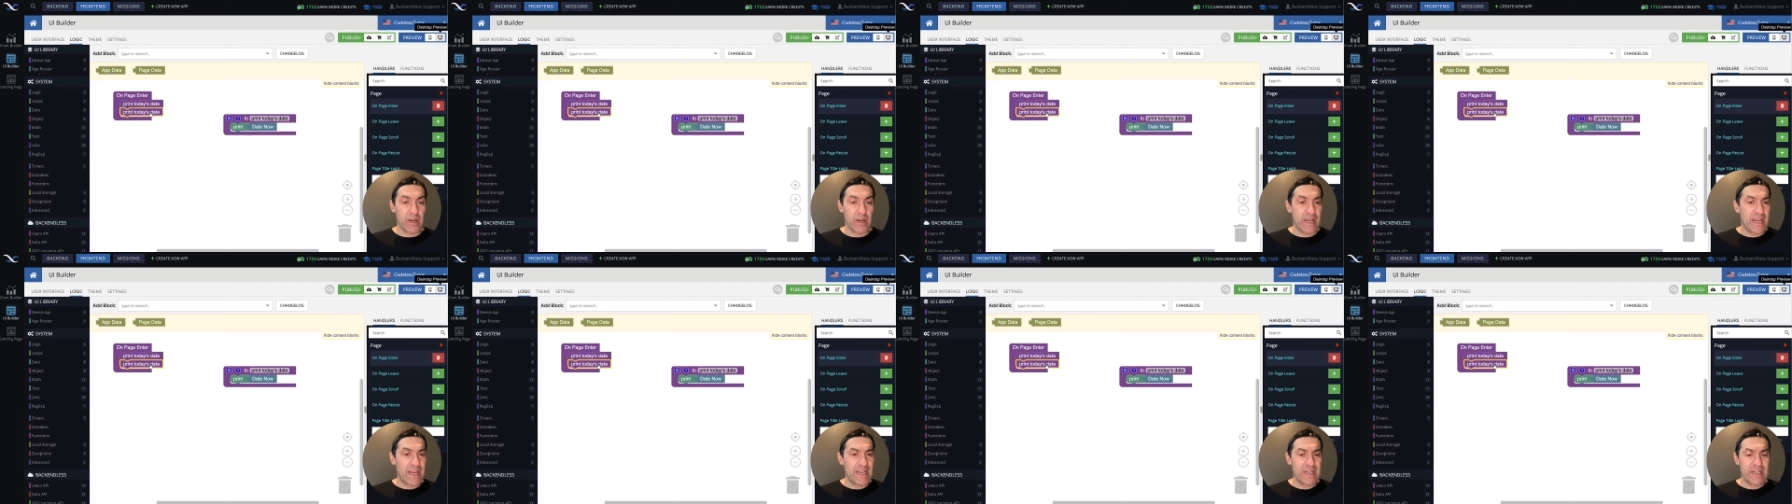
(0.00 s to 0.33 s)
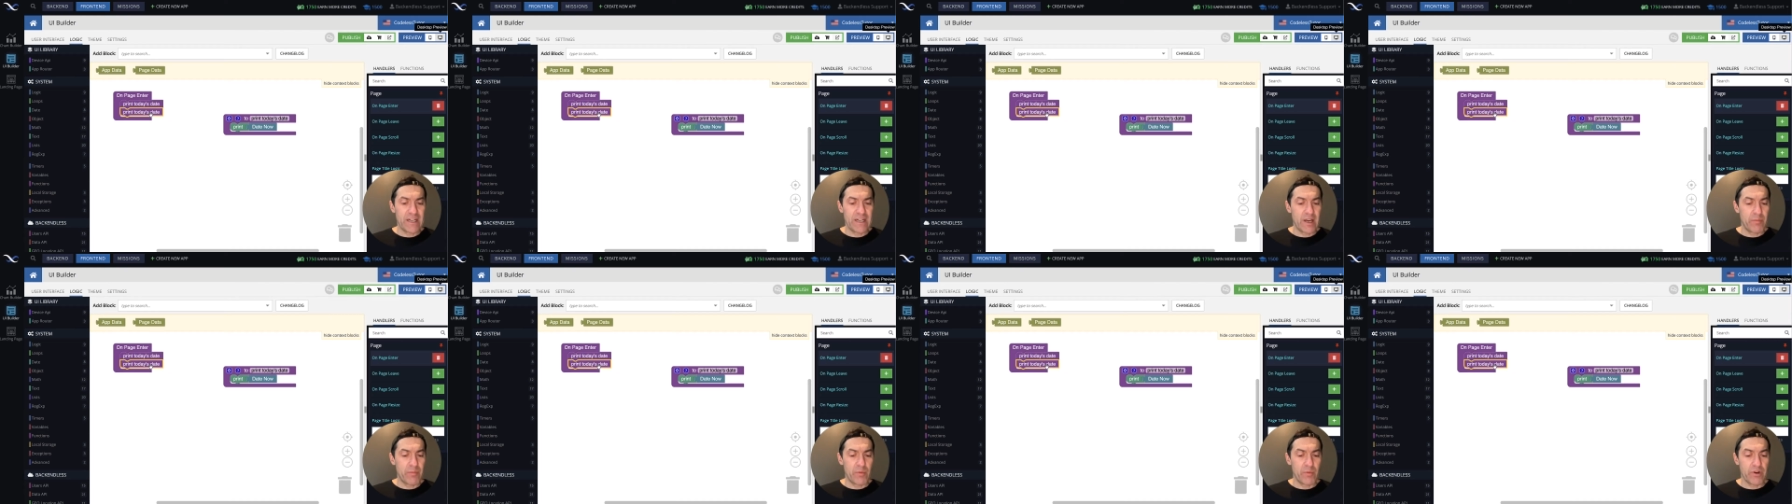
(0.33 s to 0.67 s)
any
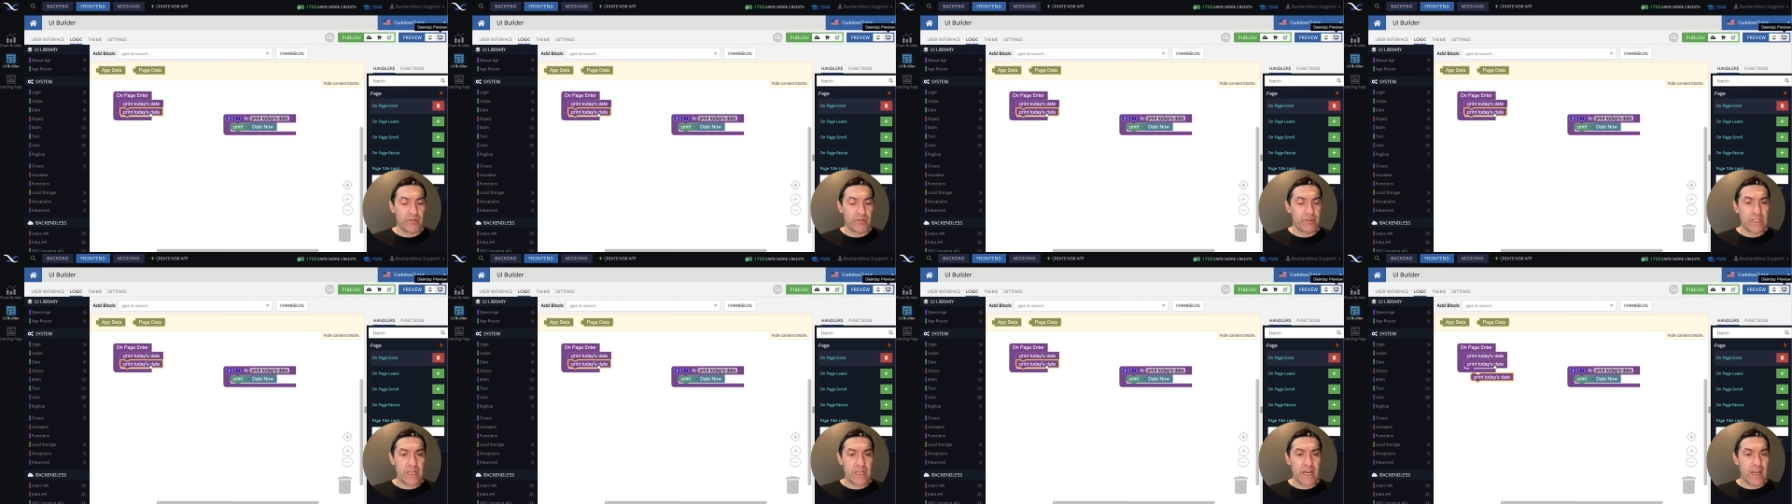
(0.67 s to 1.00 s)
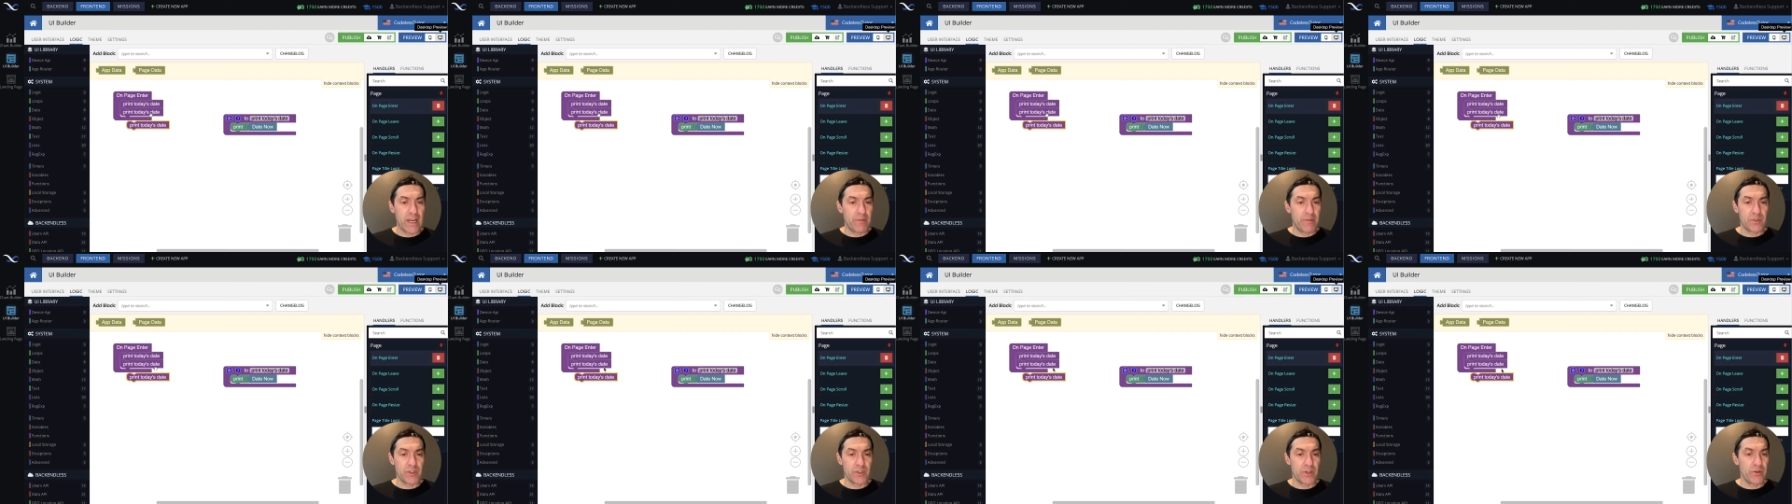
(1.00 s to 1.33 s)
number of
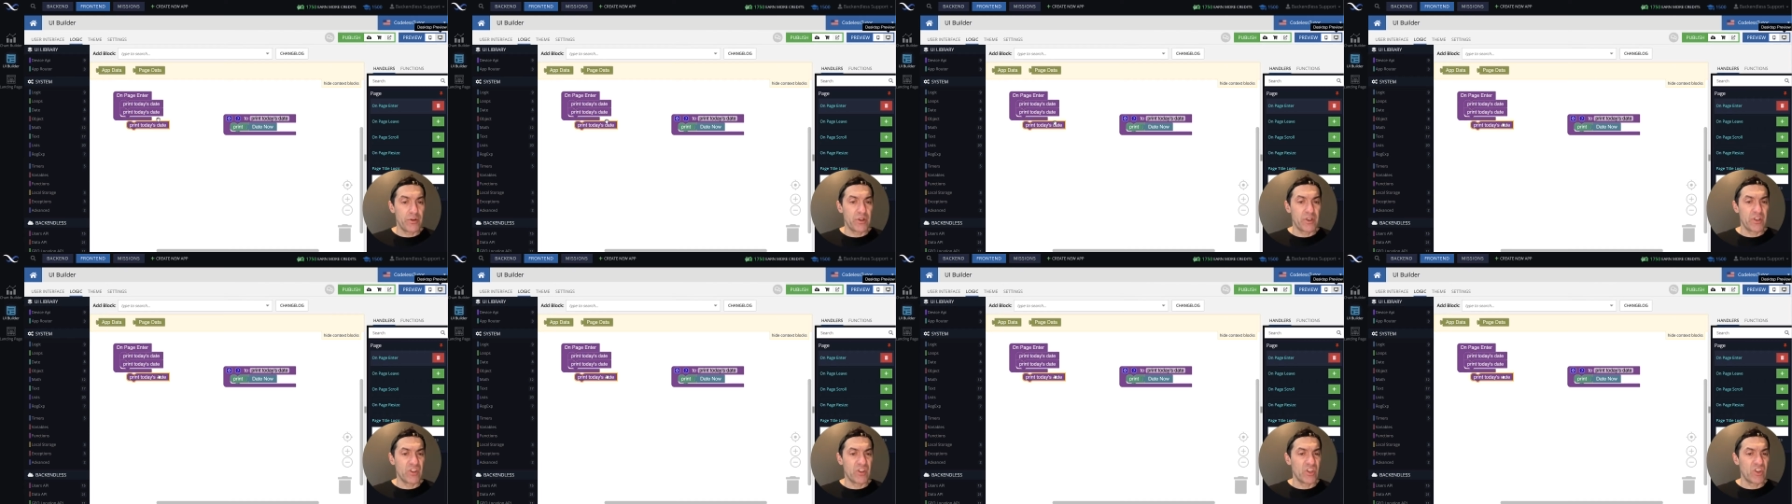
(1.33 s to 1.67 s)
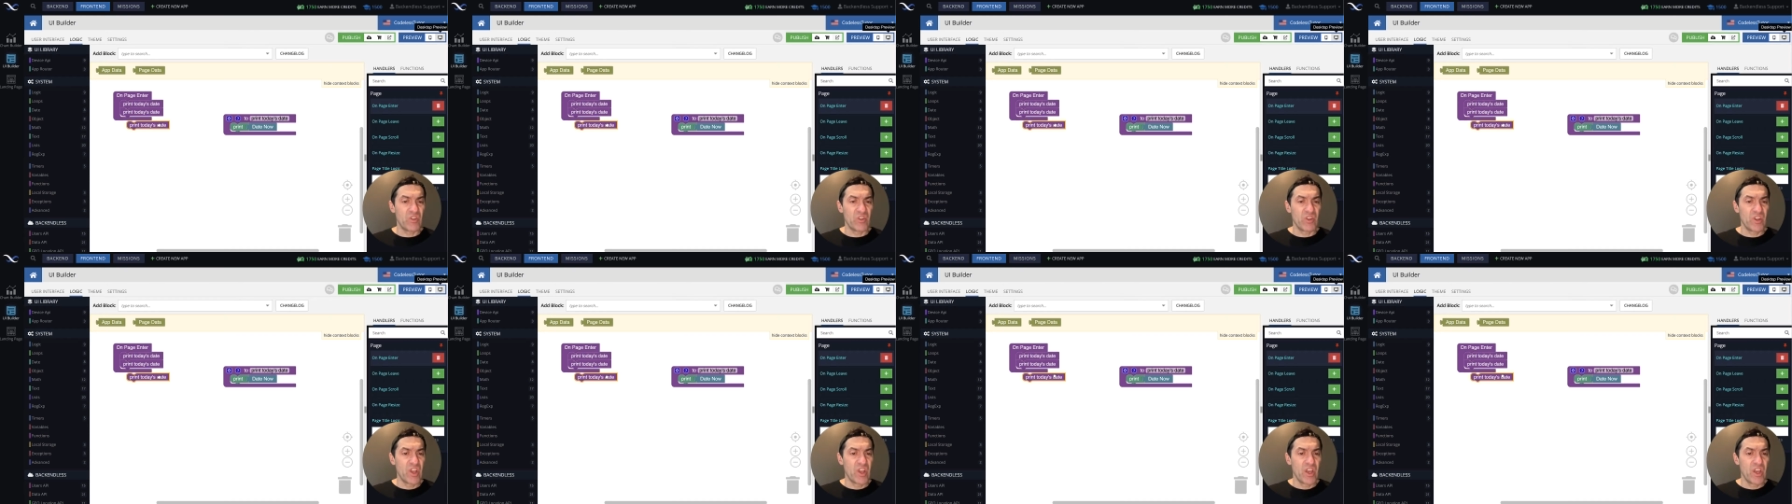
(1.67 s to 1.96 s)
times and you can